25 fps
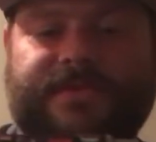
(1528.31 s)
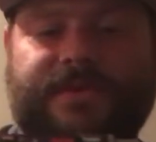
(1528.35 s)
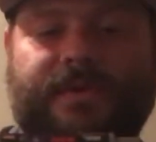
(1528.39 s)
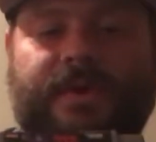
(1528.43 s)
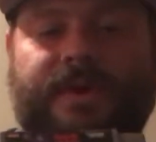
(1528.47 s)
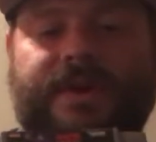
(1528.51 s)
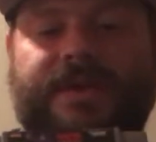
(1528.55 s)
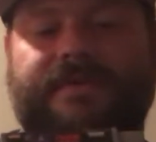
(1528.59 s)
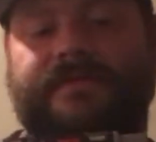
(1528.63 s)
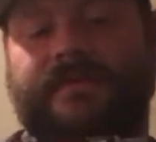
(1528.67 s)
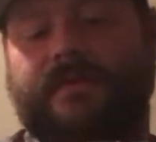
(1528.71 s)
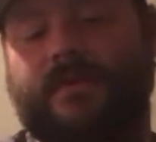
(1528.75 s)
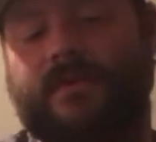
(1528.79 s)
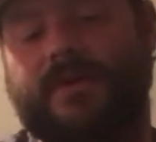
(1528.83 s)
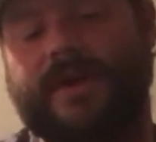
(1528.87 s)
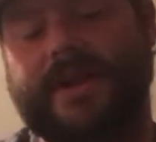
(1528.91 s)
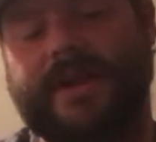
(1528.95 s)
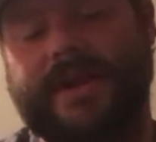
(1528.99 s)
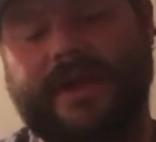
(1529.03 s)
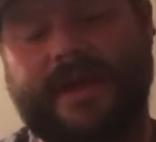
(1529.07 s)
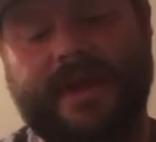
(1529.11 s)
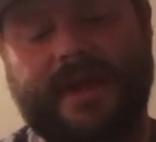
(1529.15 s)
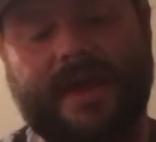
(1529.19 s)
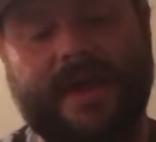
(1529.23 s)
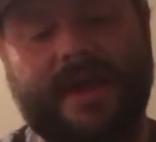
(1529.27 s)

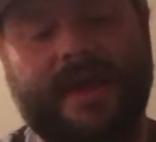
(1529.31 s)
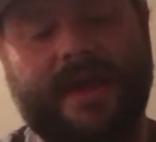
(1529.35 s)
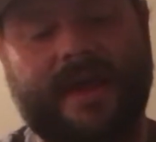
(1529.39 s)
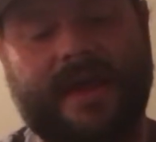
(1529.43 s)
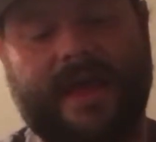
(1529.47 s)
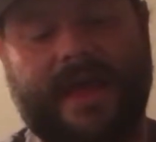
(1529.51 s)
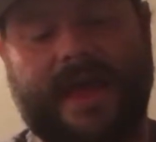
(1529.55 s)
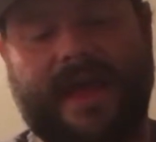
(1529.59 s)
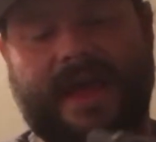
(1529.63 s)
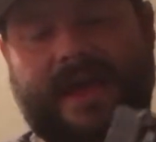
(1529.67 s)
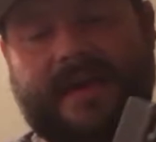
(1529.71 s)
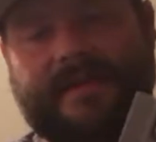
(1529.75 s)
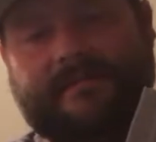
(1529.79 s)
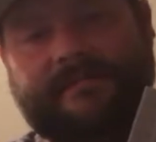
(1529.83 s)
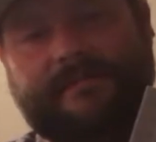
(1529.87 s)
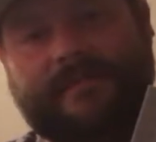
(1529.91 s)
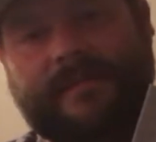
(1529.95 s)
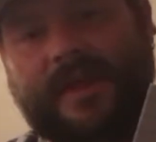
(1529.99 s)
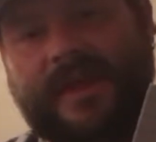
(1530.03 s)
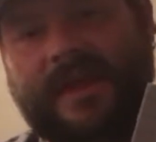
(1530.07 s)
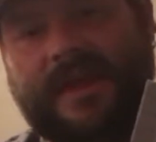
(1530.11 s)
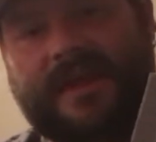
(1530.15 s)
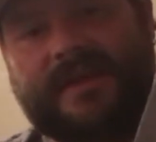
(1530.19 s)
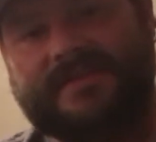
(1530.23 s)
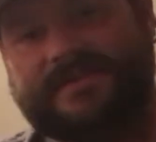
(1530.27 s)
2040. And
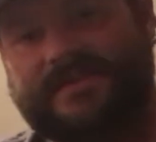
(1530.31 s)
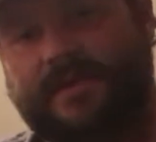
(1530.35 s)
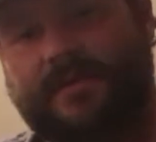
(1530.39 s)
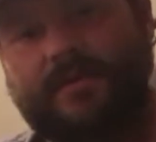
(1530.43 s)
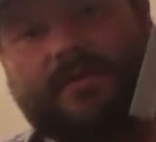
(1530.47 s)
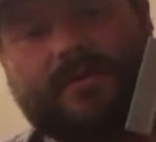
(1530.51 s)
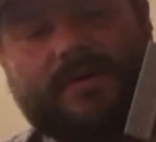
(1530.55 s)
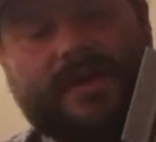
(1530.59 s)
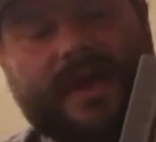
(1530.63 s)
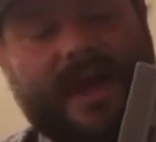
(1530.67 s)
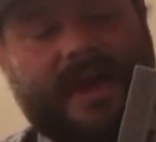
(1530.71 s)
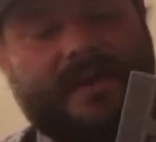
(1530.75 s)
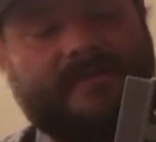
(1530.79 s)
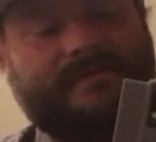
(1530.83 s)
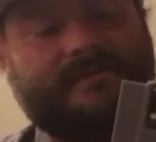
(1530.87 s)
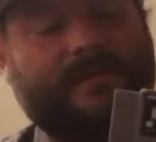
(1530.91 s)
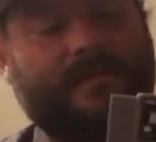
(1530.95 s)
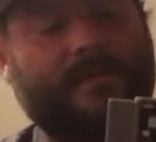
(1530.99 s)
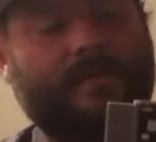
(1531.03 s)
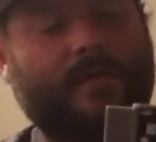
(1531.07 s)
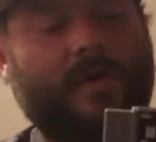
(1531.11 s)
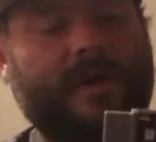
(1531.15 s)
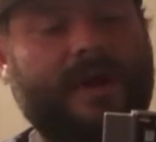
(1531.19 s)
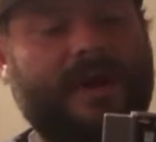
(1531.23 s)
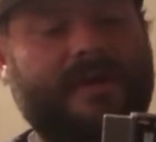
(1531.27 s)
it's a cool game
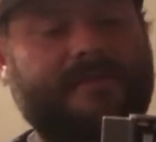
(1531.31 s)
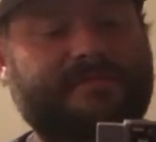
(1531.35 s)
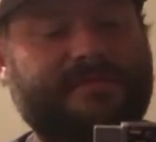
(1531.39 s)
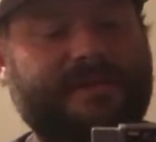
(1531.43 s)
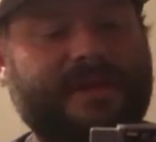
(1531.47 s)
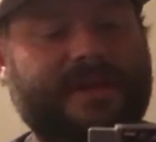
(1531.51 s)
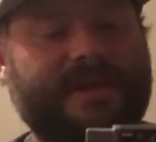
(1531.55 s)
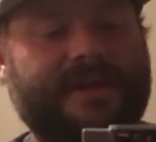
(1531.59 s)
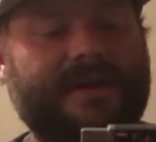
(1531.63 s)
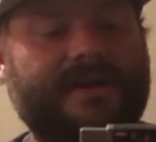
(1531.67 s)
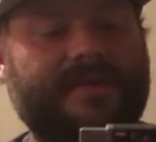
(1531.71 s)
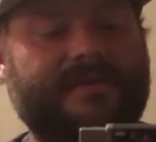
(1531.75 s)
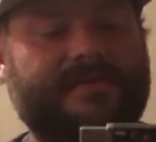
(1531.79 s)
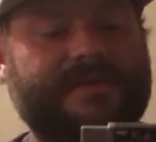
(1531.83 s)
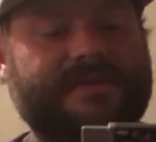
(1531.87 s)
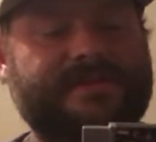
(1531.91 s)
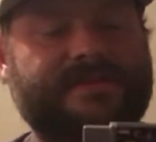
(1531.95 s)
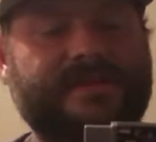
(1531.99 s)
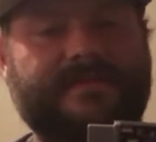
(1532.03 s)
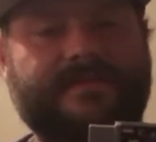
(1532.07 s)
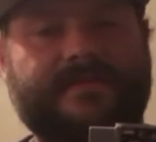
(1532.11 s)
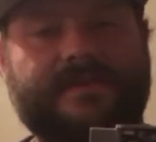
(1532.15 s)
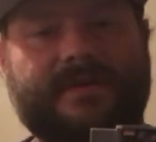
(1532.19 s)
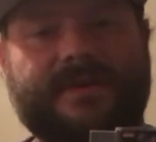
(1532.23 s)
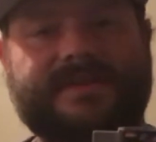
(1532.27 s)
from what I've played of it
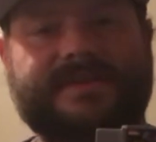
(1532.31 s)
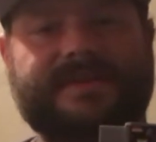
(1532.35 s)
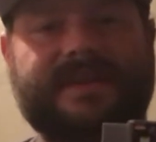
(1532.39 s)
so far.